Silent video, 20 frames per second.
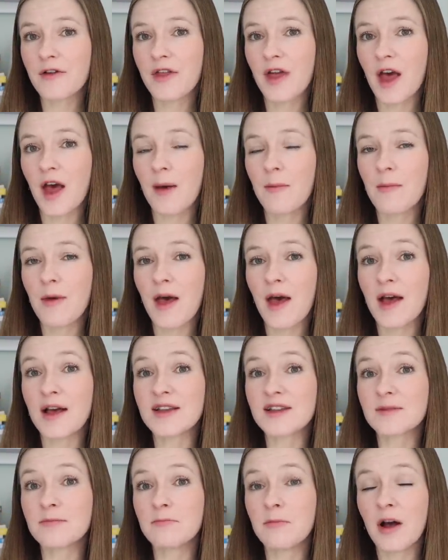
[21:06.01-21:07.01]
them
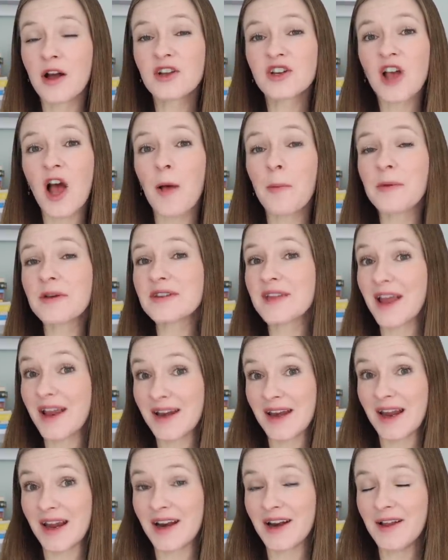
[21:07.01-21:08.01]
as much help as they
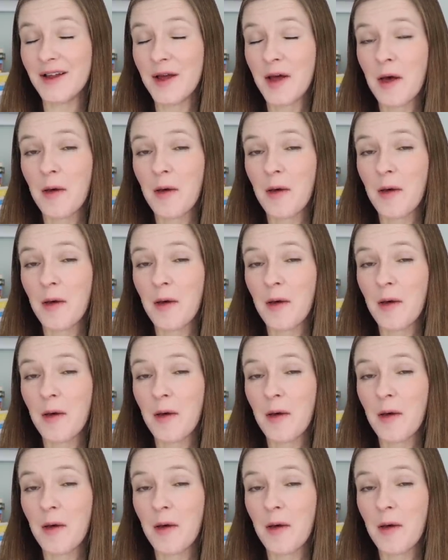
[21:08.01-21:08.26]
need